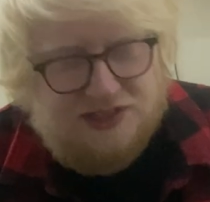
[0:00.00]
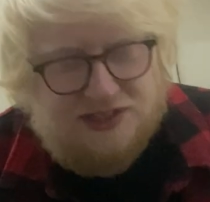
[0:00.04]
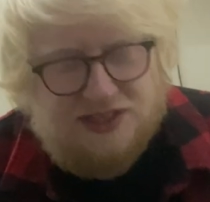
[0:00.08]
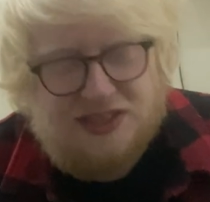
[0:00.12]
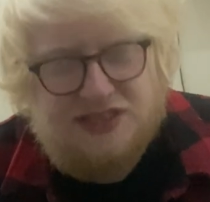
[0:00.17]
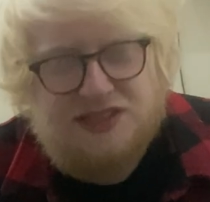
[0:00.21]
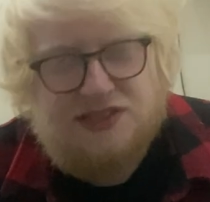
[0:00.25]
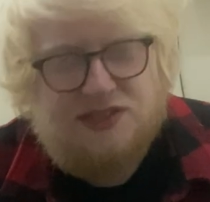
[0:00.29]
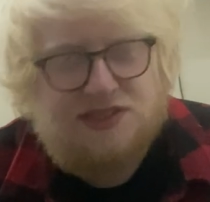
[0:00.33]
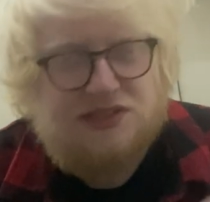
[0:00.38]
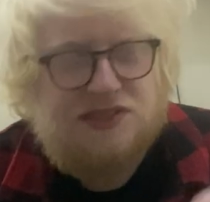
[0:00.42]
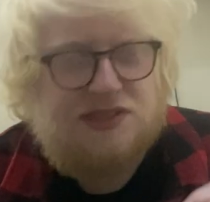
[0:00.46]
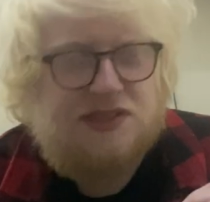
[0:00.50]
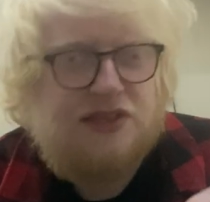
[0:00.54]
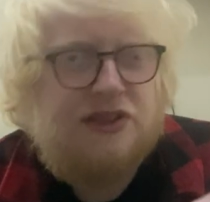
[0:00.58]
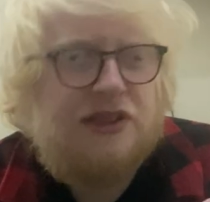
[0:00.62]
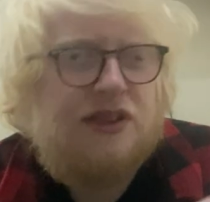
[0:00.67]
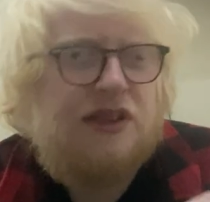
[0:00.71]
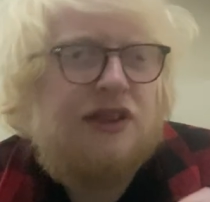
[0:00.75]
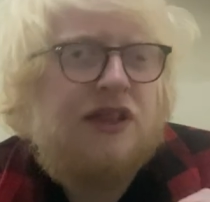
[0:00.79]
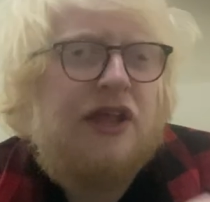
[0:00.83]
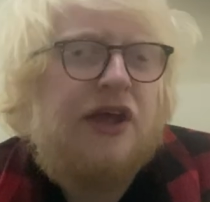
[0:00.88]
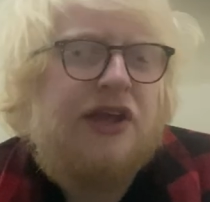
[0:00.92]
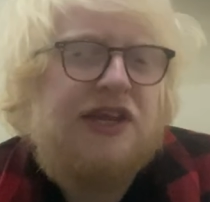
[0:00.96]
this
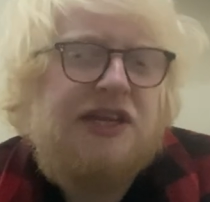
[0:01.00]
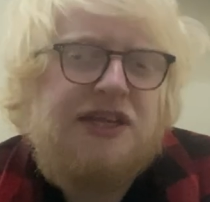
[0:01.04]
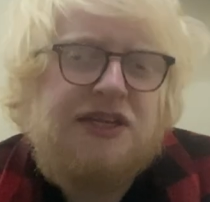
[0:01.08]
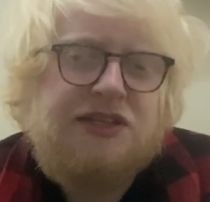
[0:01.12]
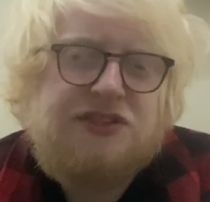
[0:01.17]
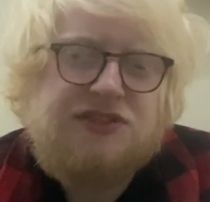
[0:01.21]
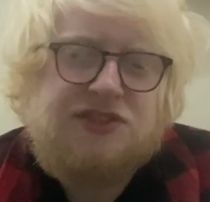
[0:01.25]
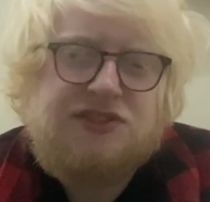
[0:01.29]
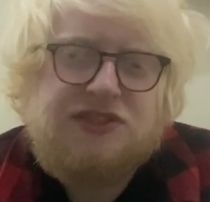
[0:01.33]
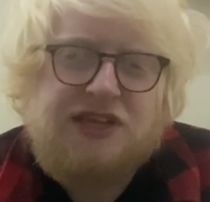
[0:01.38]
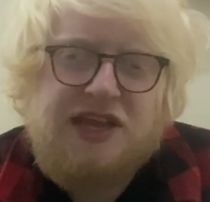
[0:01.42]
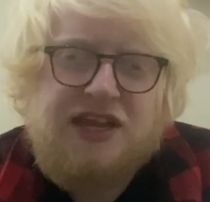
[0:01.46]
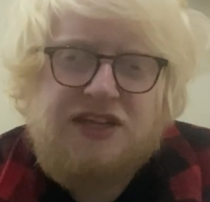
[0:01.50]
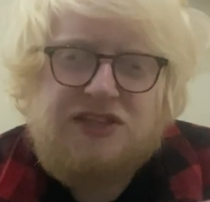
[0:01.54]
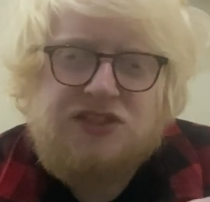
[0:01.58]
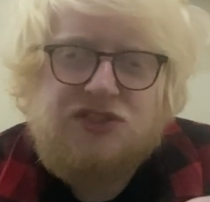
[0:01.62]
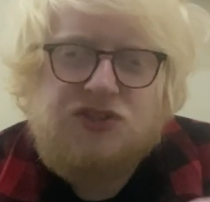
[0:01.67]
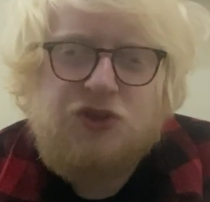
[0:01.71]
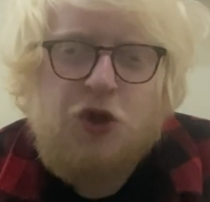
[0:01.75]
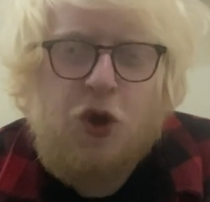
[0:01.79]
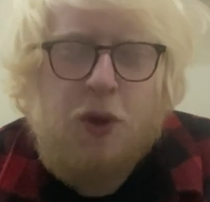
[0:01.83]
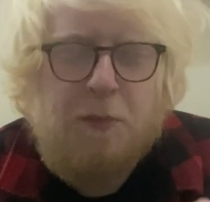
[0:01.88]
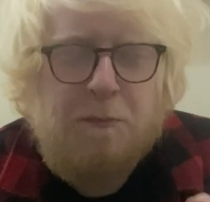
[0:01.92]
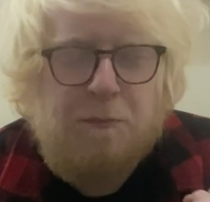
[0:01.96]
slight, it's
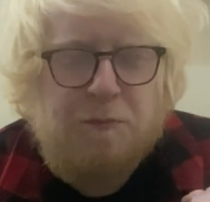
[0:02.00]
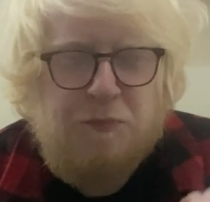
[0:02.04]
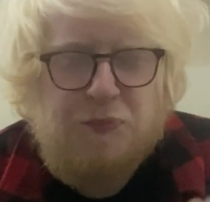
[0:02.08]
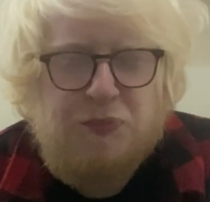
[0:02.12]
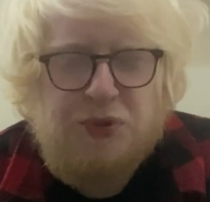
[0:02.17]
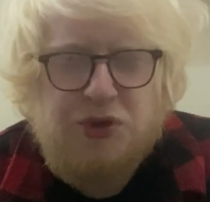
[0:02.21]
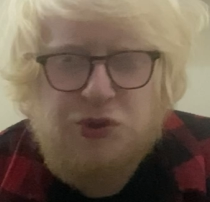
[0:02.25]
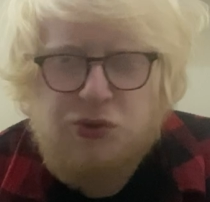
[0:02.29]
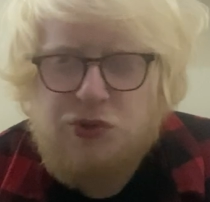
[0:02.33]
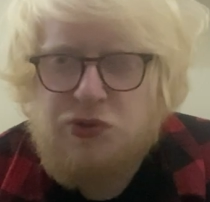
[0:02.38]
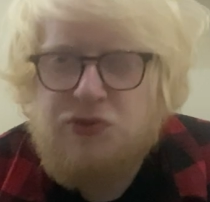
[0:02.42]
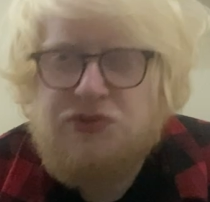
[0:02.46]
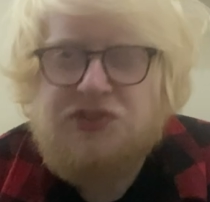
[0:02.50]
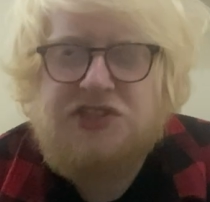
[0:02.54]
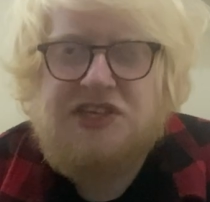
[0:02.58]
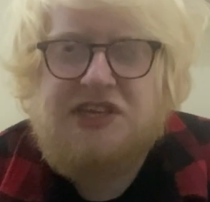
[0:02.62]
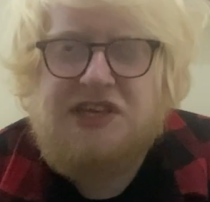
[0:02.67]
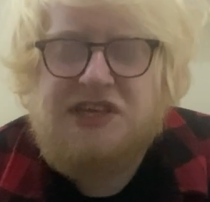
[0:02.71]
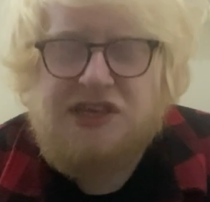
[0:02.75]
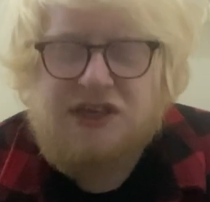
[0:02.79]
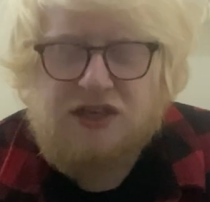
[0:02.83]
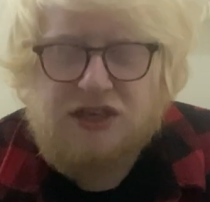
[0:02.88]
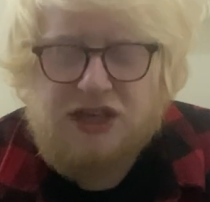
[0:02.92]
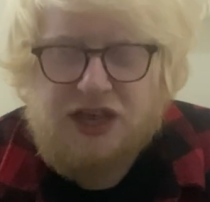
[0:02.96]
not
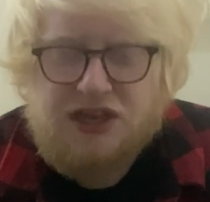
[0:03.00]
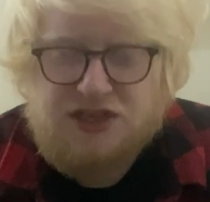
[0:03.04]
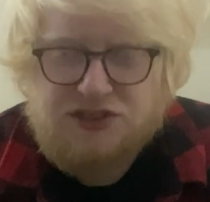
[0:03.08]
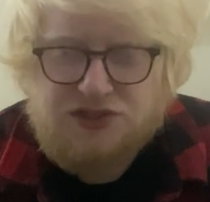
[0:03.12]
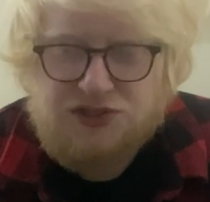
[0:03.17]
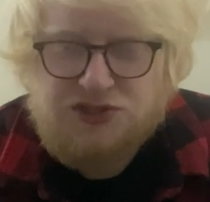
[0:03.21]
boozy as